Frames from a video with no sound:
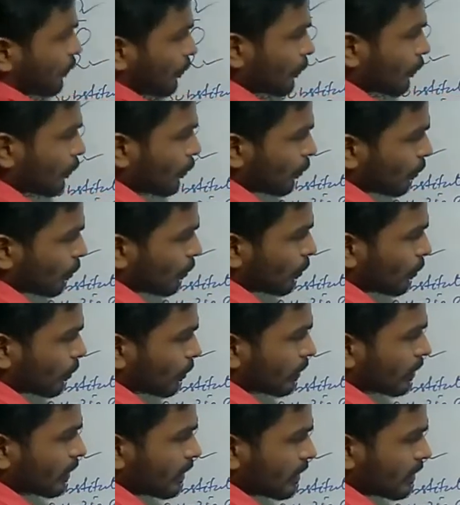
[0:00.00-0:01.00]

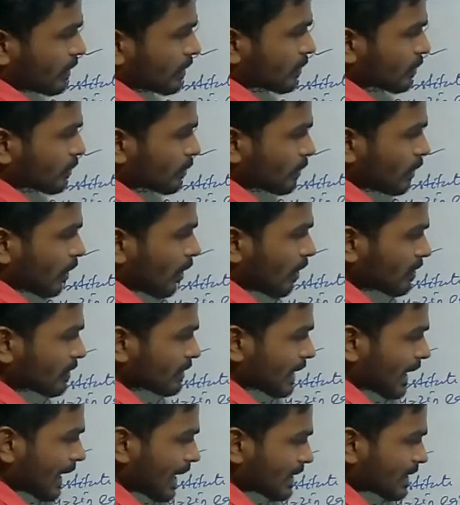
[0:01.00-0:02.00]
4. So
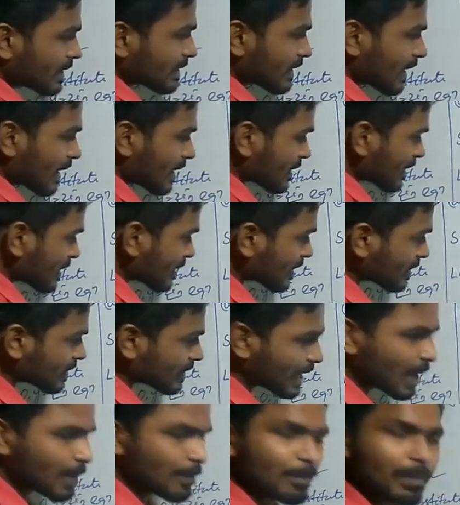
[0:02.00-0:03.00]
does LHS and RHS
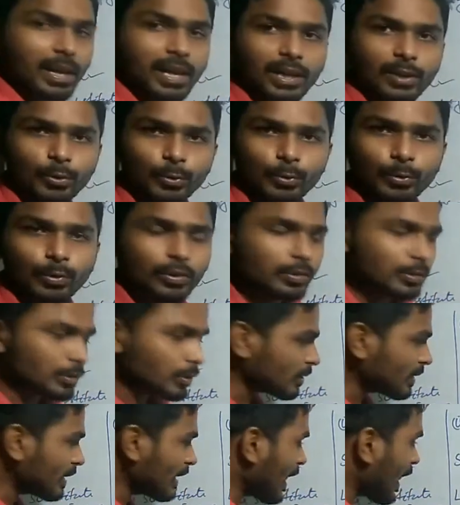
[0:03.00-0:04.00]
the same value?
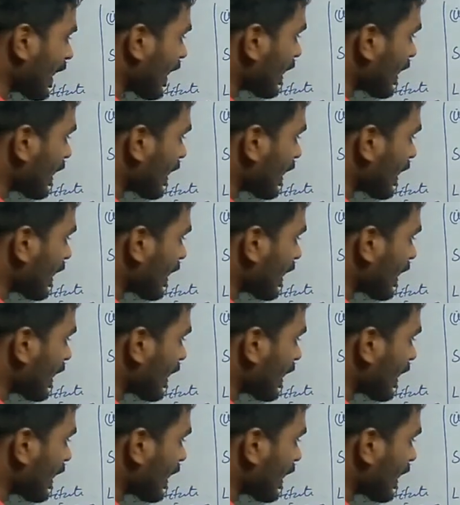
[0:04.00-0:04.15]
No, they